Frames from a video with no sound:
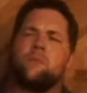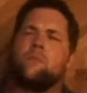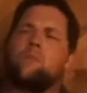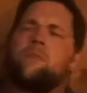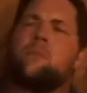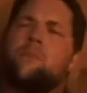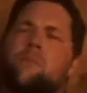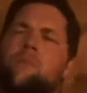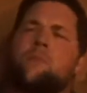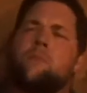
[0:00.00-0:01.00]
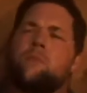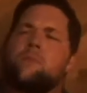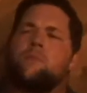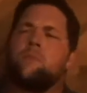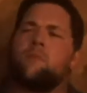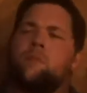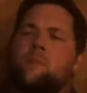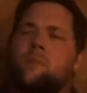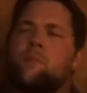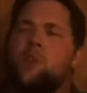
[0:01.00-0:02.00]
Tell us what's going down,
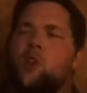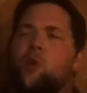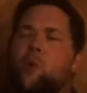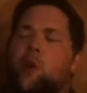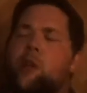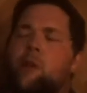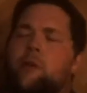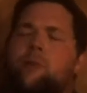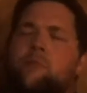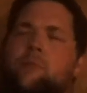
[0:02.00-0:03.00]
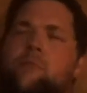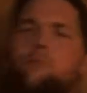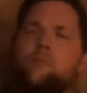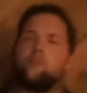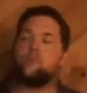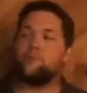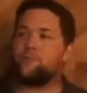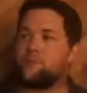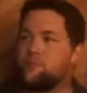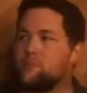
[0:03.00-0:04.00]
Daddy.
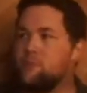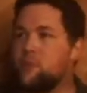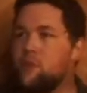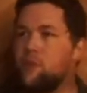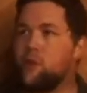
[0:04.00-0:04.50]
Reading. Uh, you say?